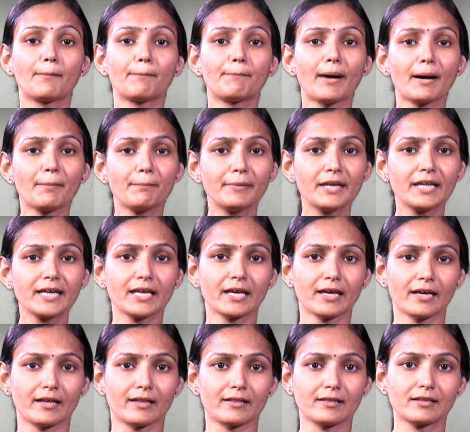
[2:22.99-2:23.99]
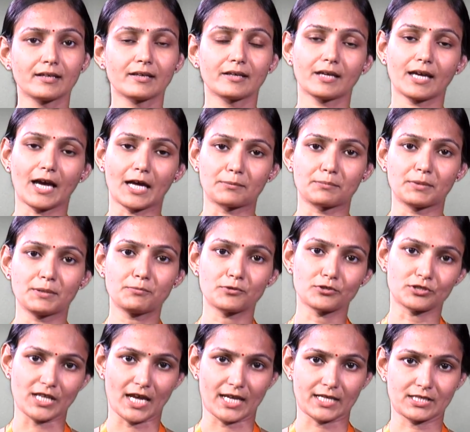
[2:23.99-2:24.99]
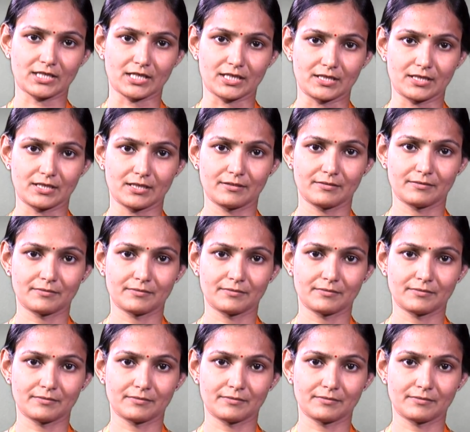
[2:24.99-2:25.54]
public health can be protected.